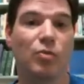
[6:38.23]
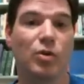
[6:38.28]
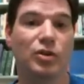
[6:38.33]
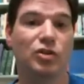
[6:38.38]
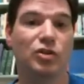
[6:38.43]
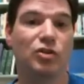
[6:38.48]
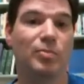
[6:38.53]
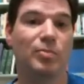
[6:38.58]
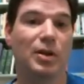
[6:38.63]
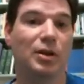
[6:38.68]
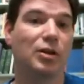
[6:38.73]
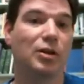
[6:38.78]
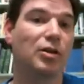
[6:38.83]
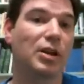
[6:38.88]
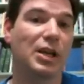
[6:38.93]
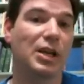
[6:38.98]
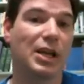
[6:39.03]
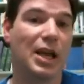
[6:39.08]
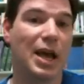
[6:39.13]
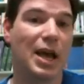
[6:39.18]
what you've been
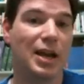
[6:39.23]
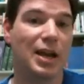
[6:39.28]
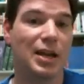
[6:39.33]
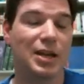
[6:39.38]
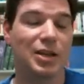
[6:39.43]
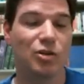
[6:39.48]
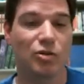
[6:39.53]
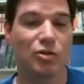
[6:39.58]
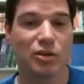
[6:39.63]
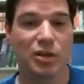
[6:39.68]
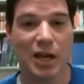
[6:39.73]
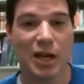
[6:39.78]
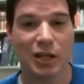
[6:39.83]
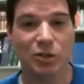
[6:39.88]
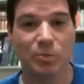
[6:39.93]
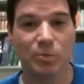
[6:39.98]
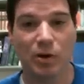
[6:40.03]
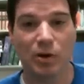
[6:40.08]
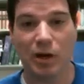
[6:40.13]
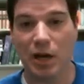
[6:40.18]
looking at in your
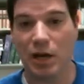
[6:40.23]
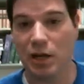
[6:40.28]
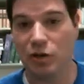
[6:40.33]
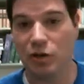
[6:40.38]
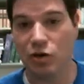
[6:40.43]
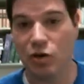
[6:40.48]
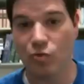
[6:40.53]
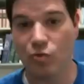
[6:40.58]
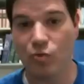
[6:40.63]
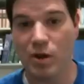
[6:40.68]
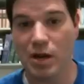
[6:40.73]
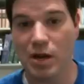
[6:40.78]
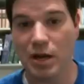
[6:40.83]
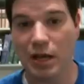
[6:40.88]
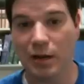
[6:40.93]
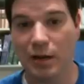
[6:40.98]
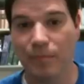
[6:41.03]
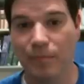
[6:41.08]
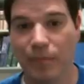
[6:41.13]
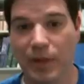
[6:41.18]
textbook and in your
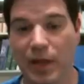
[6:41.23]
reading.